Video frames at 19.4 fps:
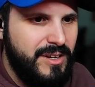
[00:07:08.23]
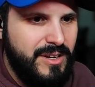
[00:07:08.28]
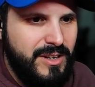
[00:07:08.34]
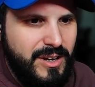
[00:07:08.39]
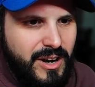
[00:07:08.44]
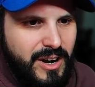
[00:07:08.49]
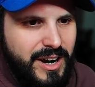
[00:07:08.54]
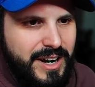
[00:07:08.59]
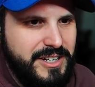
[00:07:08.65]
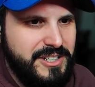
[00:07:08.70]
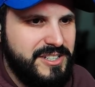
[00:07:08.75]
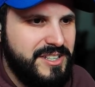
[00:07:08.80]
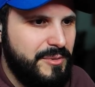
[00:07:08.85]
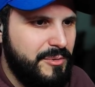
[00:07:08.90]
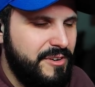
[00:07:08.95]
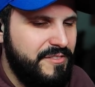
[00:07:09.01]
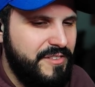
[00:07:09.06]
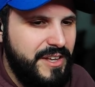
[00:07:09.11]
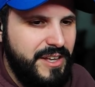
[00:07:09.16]
All right, here's the
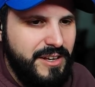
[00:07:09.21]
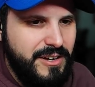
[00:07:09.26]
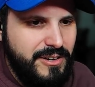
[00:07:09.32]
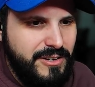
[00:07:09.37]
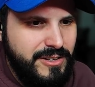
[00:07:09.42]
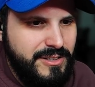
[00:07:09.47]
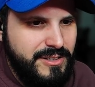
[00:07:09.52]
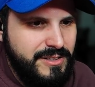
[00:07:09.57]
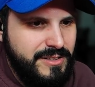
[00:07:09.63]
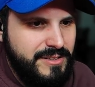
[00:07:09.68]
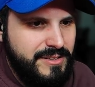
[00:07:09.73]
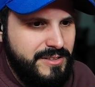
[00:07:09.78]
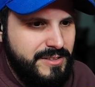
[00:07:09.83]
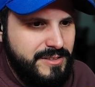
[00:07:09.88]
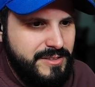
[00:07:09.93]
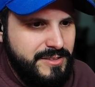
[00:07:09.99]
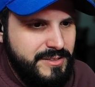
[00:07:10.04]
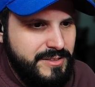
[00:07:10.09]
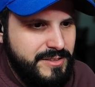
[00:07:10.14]
reveal.
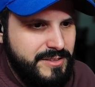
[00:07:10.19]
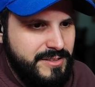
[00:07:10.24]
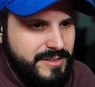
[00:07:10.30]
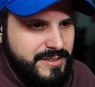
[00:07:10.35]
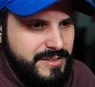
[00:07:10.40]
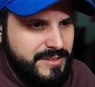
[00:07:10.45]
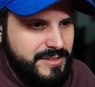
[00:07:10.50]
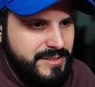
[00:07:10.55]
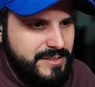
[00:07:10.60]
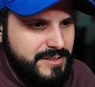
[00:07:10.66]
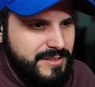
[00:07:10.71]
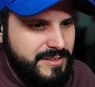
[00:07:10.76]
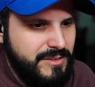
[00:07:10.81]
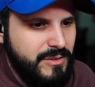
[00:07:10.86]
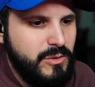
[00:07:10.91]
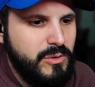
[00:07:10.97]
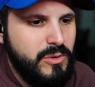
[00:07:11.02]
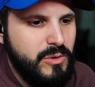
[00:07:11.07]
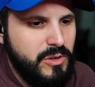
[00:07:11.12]

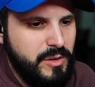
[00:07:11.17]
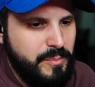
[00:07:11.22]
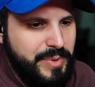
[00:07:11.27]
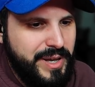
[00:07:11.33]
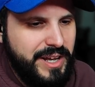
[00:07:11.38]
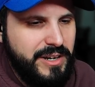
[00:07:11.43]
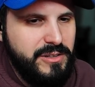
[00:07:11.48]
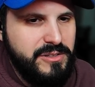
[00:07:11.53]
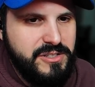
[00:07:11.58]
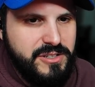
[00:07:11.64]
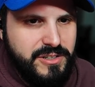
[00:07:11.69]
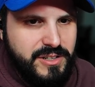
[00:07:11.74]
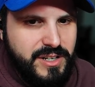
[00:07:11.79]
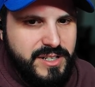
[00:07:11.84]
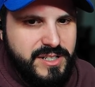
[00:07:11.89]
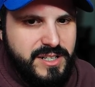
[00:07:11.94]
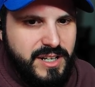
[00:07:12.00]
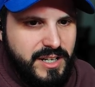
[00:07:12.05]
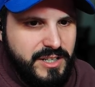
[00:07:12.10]
Oh, the petals are a
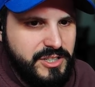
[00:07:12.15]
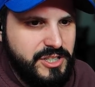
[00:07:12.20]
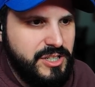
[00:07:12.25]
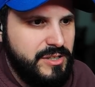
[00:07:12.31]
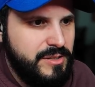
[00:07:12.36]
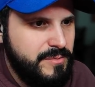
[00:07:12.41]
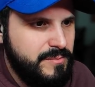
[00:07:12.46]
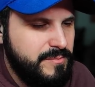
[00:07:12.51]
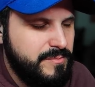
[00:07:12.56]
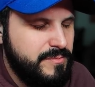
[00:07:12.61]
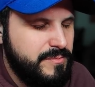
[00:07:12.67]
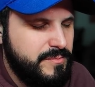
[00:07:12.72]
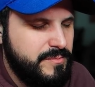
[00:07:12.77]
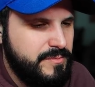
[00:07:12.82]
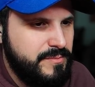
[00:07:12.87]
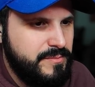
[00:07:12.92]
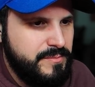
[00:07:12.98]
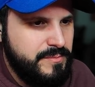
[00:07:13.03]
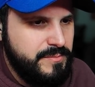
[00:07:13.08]
nice touch.
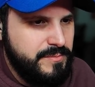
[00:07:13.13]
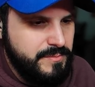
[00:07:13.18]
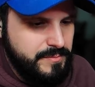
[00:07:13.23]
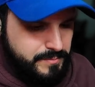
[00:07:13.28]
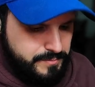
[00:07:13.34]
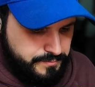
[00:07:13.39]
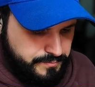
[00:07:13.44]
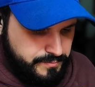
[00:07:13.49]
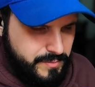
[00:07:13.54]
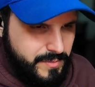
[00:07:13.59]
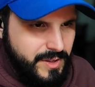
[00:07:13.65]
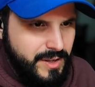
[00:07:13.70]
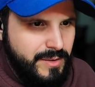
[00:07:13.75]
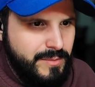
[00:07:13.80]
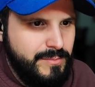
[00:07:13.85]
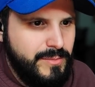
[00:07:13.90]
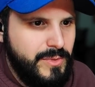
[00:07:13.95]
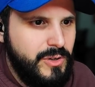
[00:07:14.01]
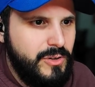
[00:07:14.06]

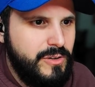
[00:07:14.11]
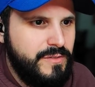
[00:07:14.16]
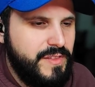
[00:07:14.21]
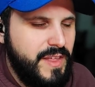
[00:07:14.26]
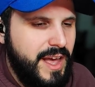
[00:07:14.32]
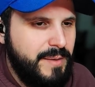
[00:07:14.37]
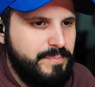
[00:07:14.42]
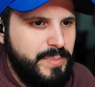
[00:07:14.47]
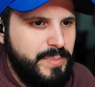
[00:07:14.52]
Move that